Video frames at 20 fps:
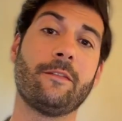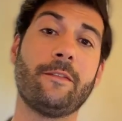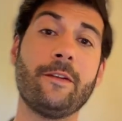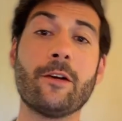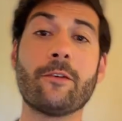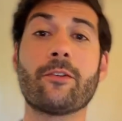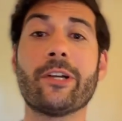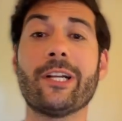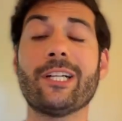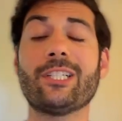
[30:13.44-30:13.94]

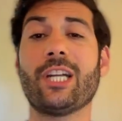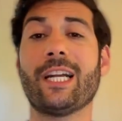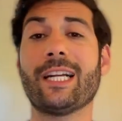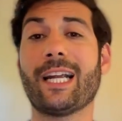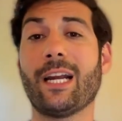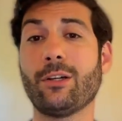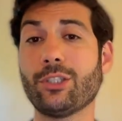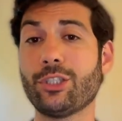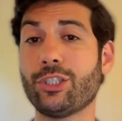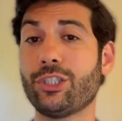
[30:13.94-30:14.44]
feel free to
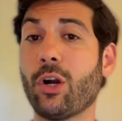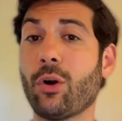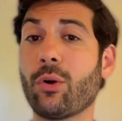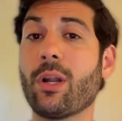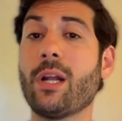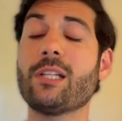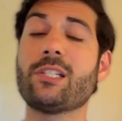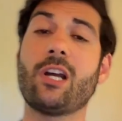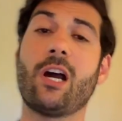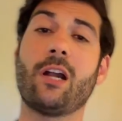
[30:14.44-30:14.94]
check out
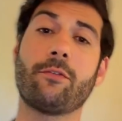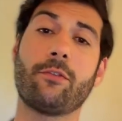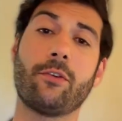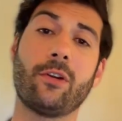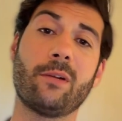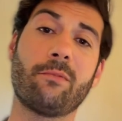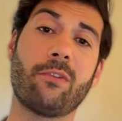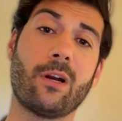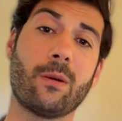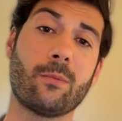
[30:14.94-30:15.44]

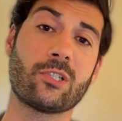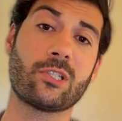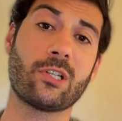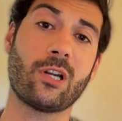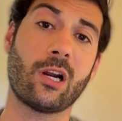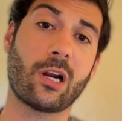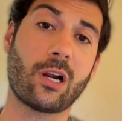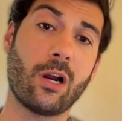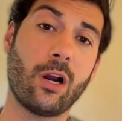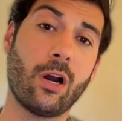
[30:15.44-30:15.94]

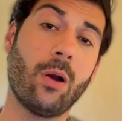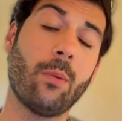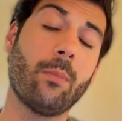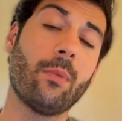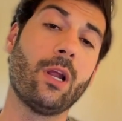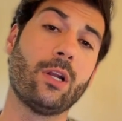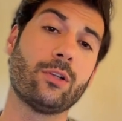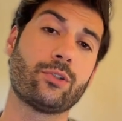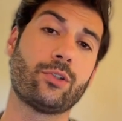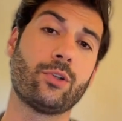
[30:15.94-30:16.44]

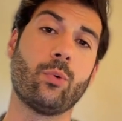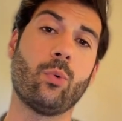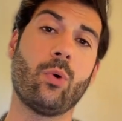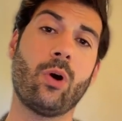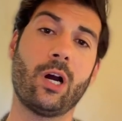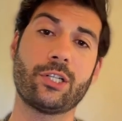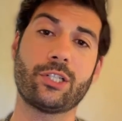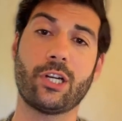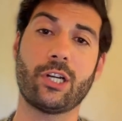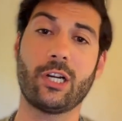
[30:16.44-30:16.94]
jonah.freedomfarmers.com to
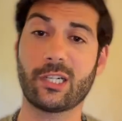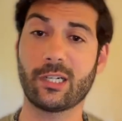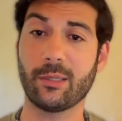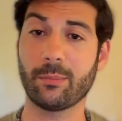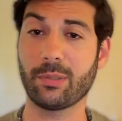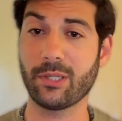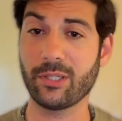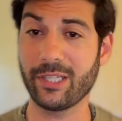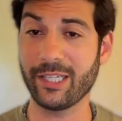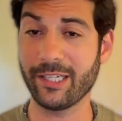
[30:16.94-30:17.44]
watch a
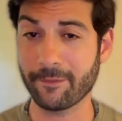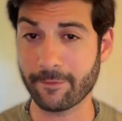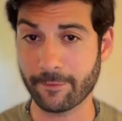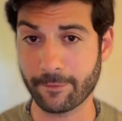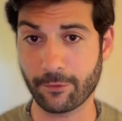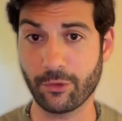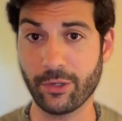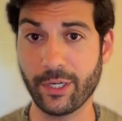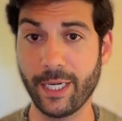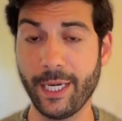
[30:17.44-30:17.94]
completely
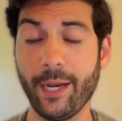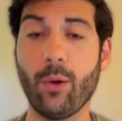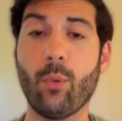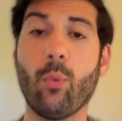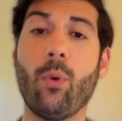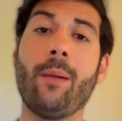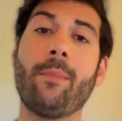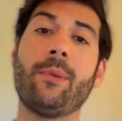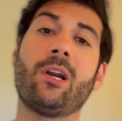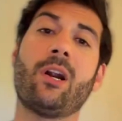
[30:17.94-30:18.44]
free
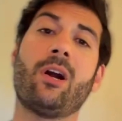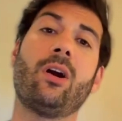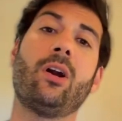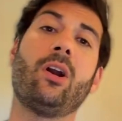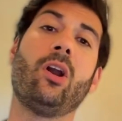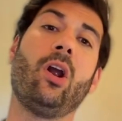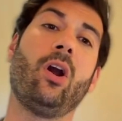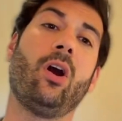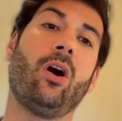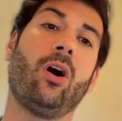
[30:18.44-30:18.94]
webinar
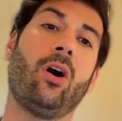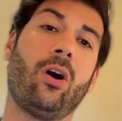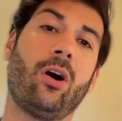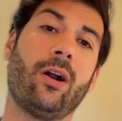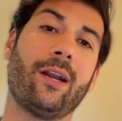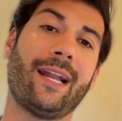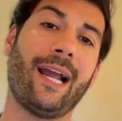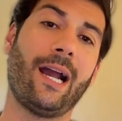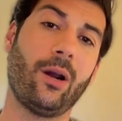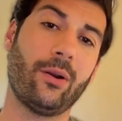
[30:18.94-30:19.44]

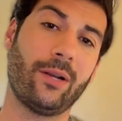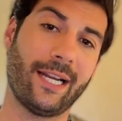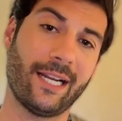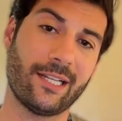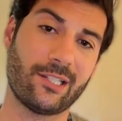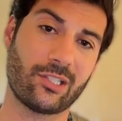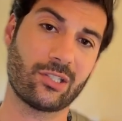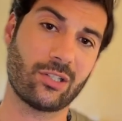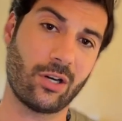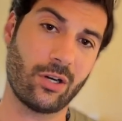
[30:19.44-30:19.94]
on how to get
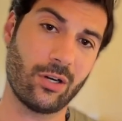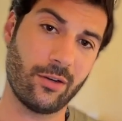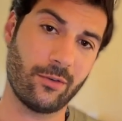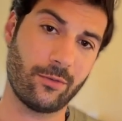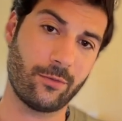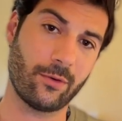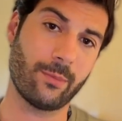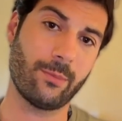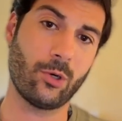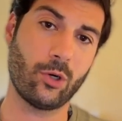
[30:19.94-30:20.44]
started
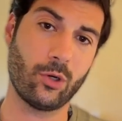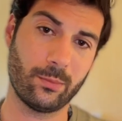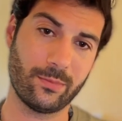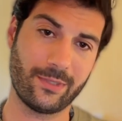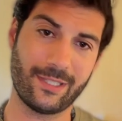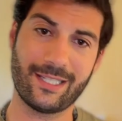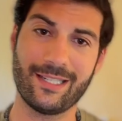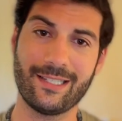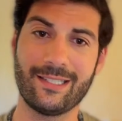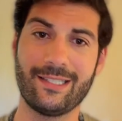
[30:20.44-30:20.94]
from home
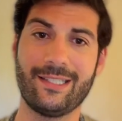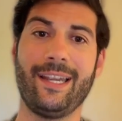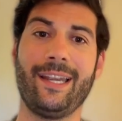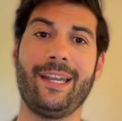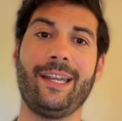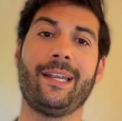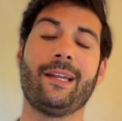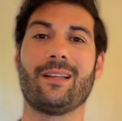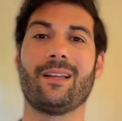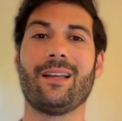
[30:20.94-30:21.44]

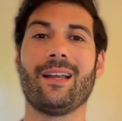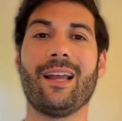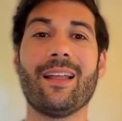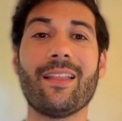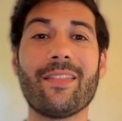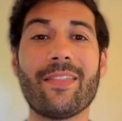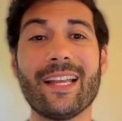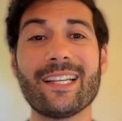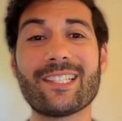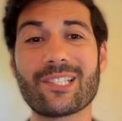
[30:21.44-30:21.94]
today.
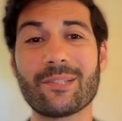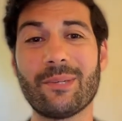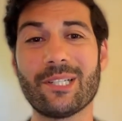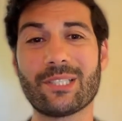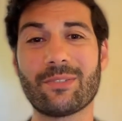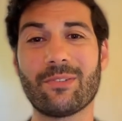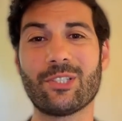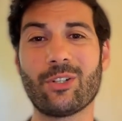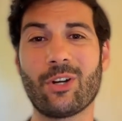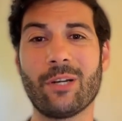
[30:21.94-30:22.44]
Thanks so much
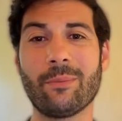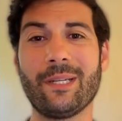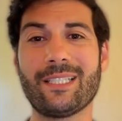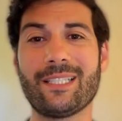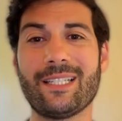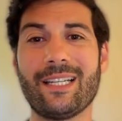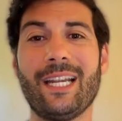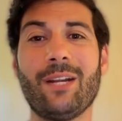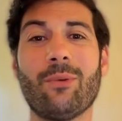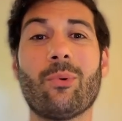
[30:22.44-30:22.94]
for joining me
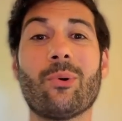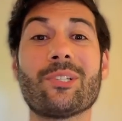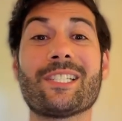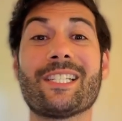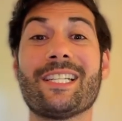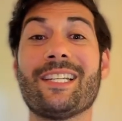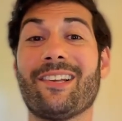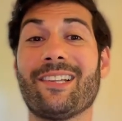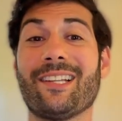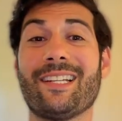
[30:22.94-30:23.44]
today. We'll
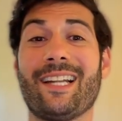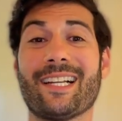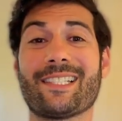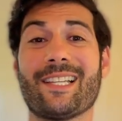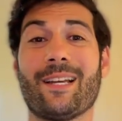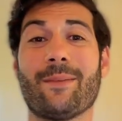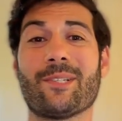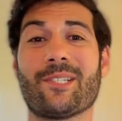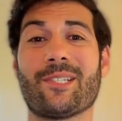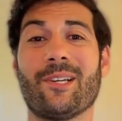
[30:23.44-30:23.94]
see you on the next
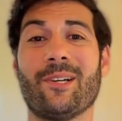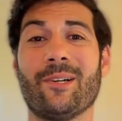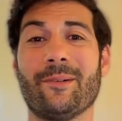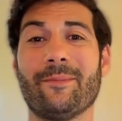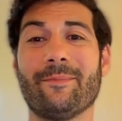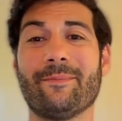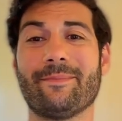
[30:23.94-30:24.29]
episode.